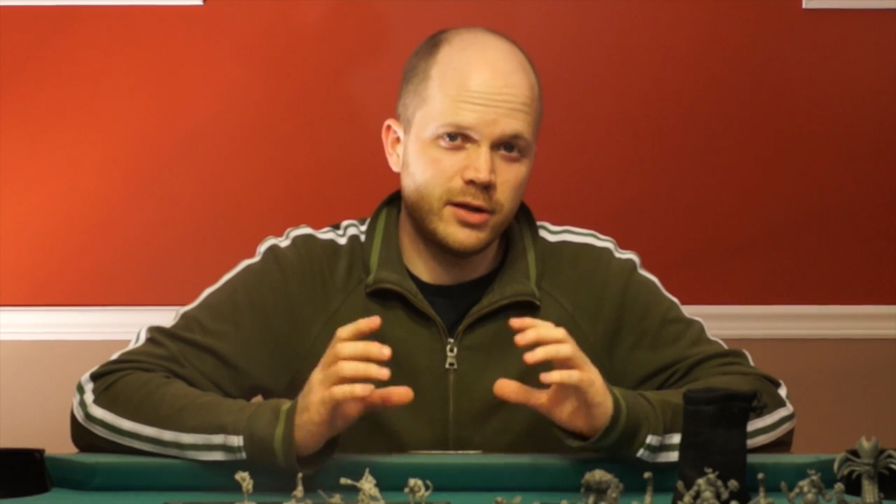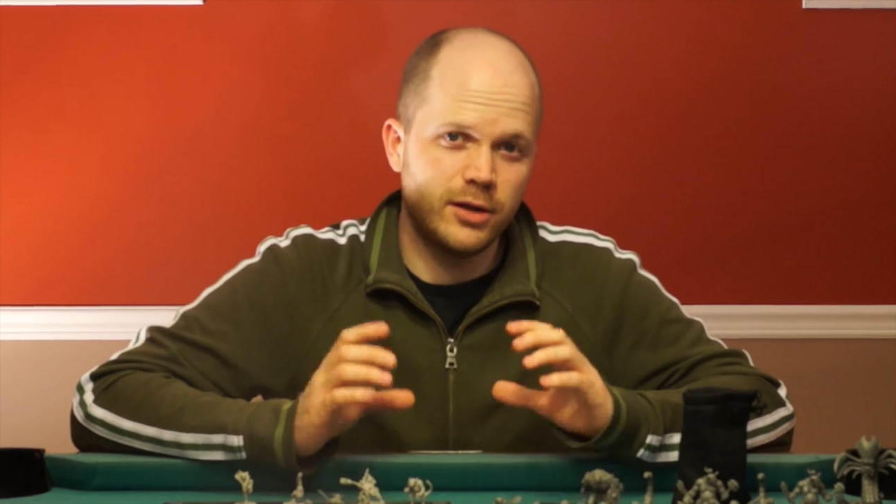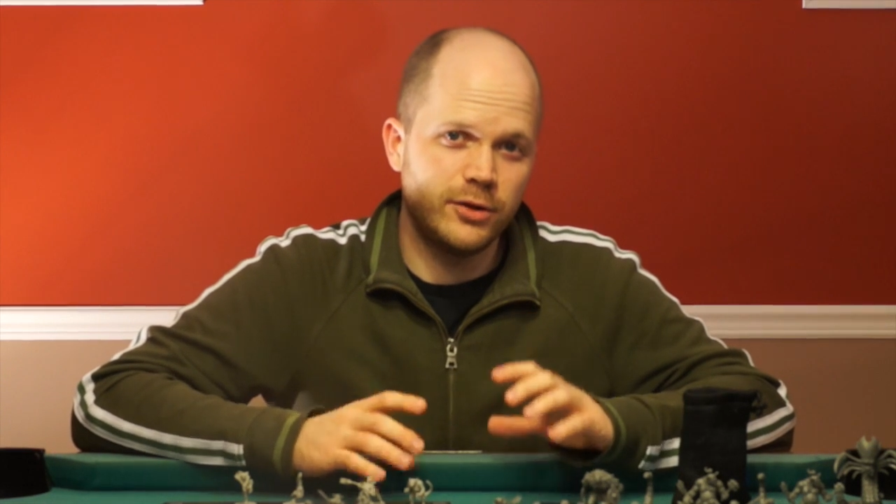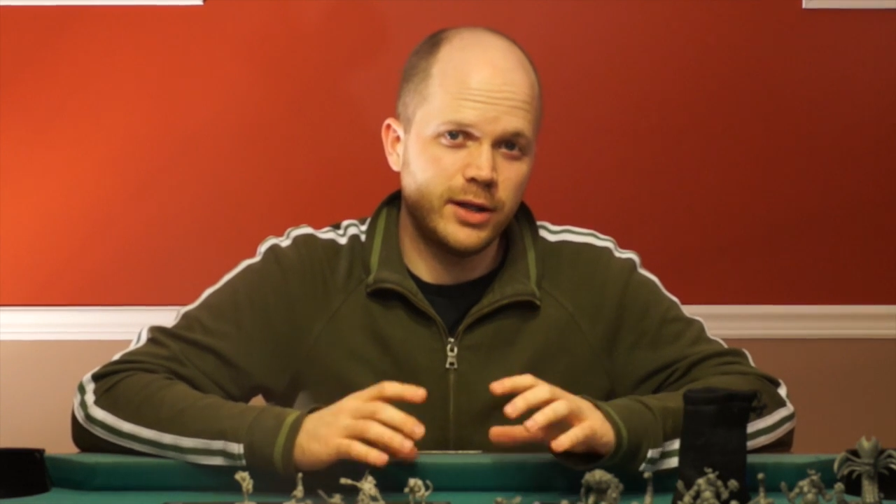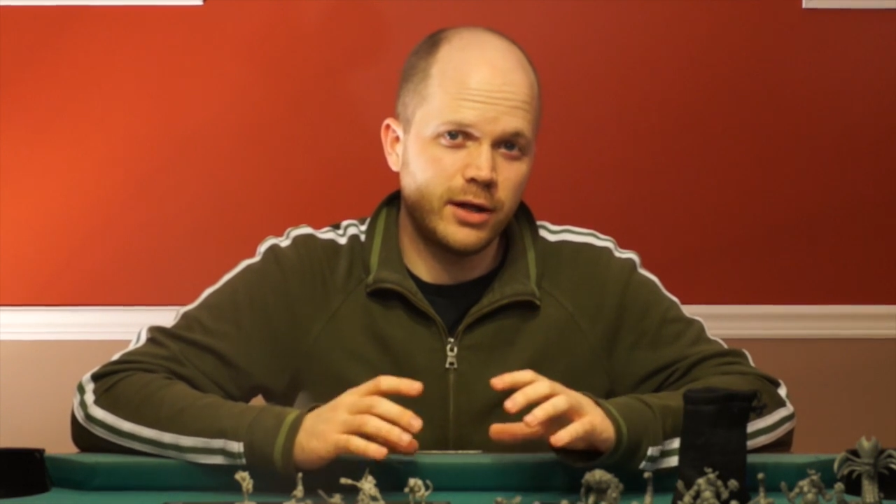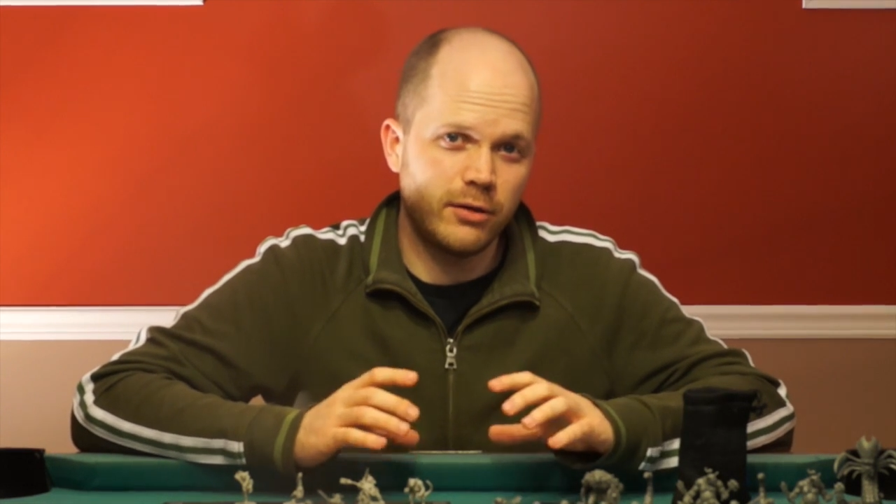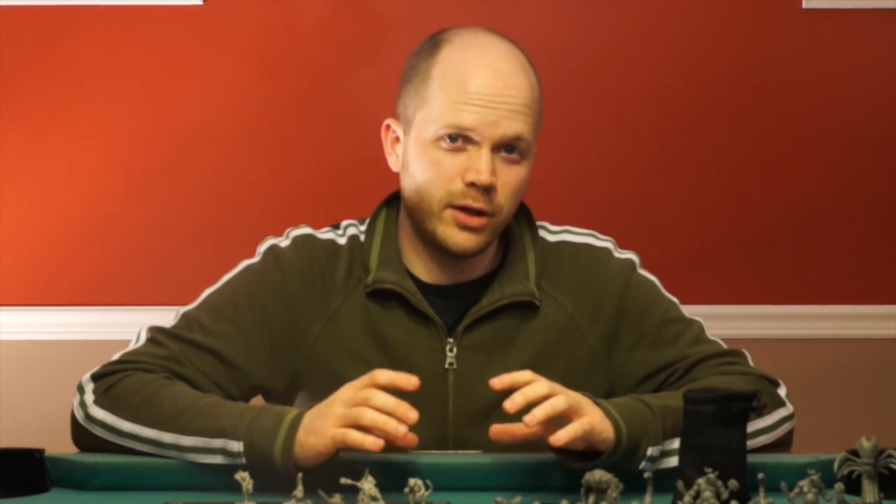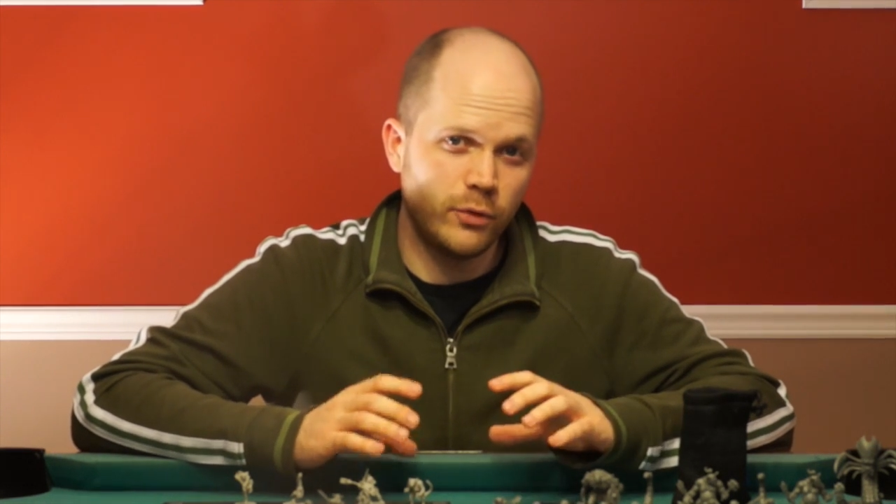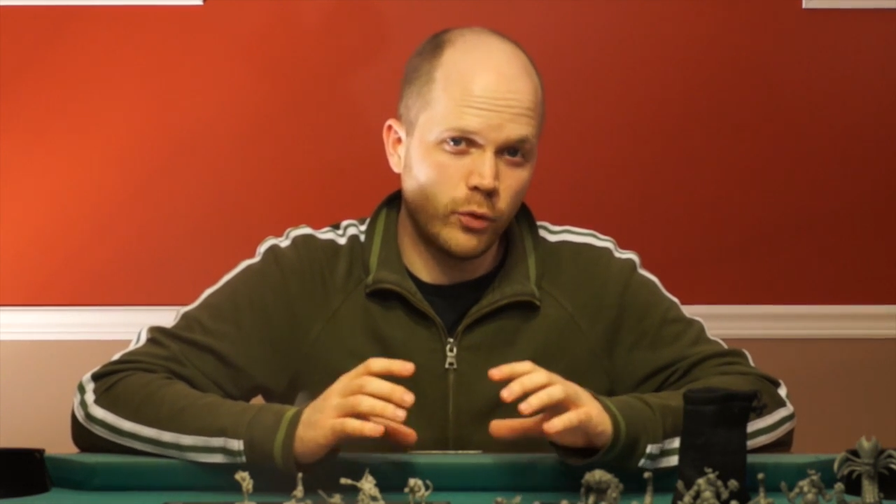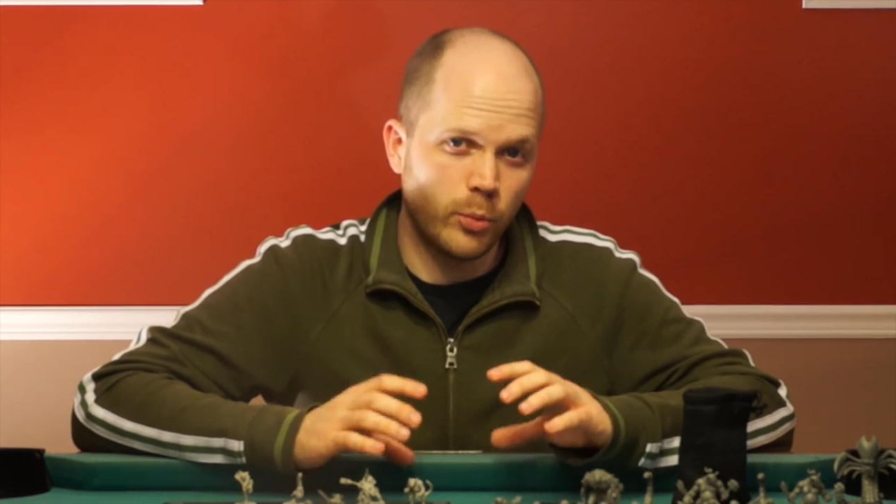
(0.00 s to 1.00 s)
on their
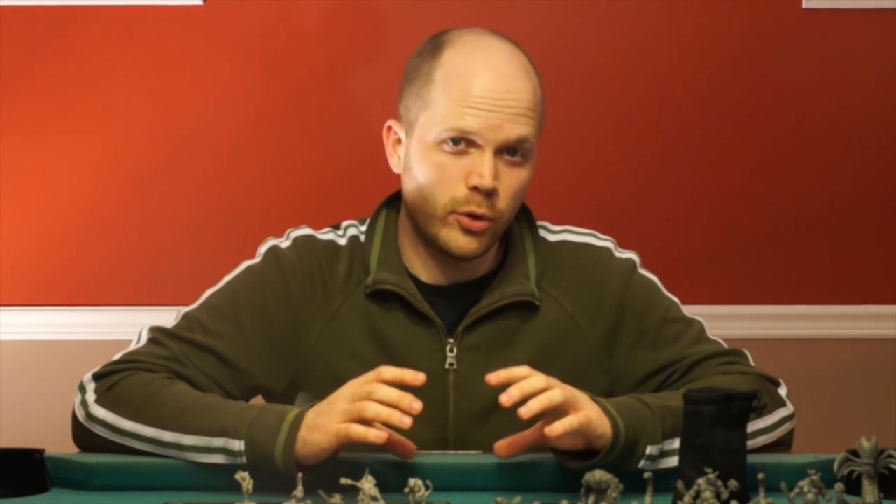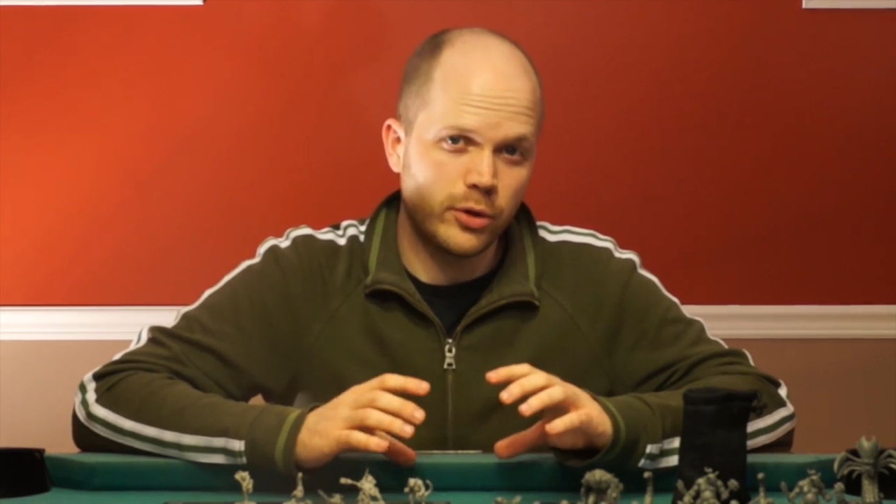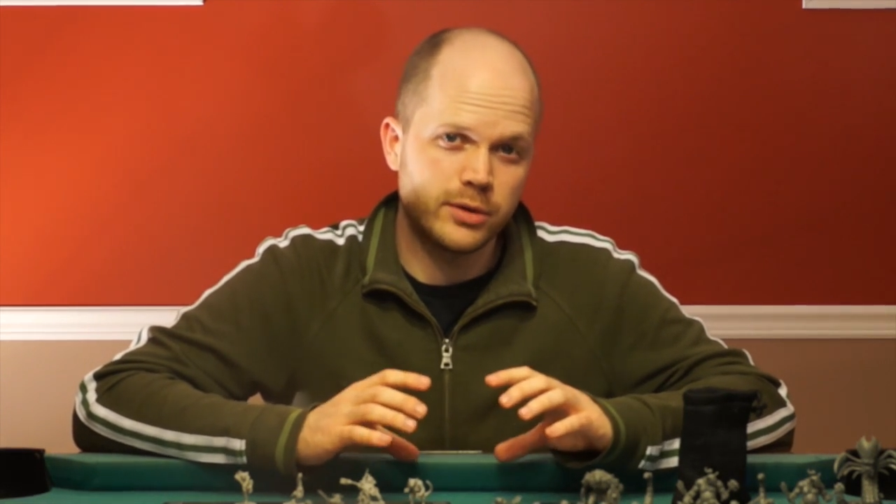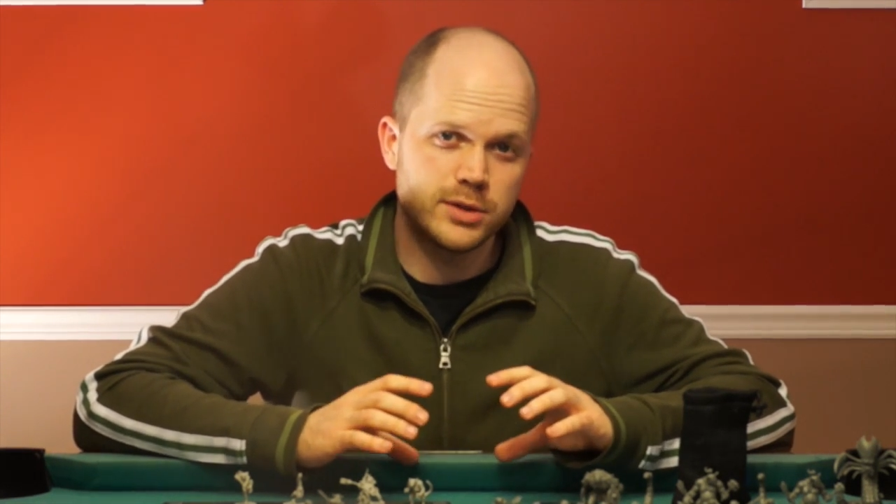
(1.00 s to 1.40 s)
hero board.